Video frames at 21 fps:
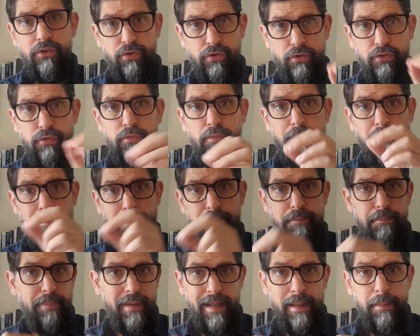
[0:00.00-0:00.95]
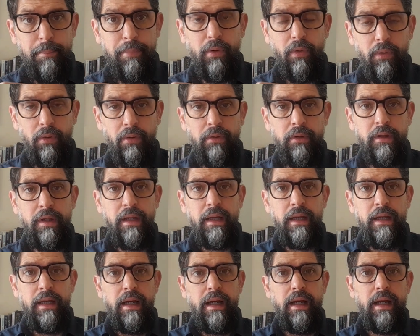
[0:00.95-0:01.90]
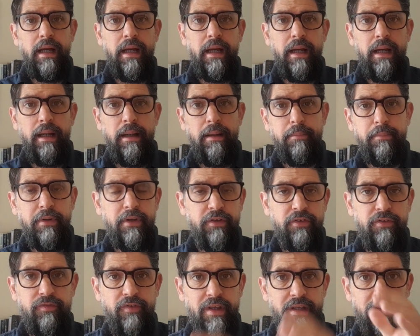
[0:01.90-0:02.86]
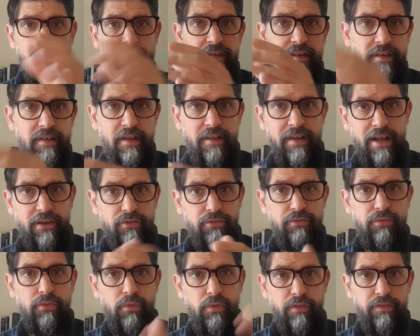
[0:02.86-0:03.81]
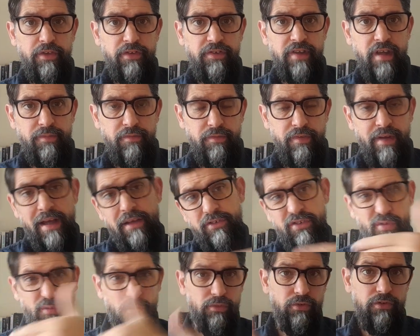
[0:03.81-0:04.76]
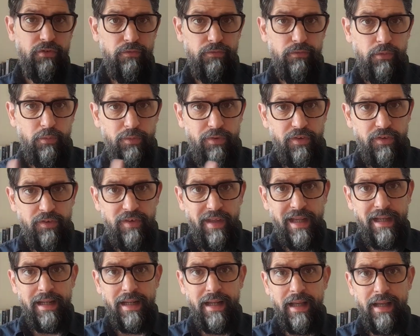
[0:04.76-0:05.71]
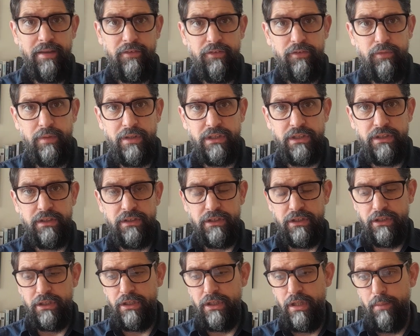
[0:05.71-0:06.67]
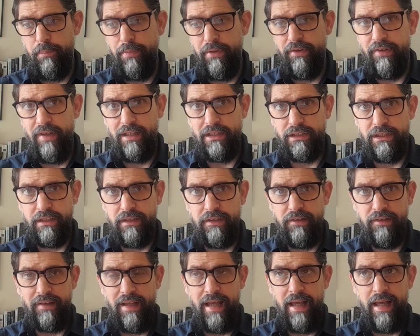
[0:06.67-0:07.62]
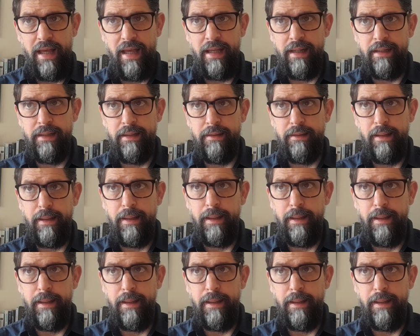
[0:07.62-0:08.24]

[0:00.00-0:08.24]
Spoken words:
to people, because Venus is the natural ruler of the seventh house. It also rules the second house, which is possessions and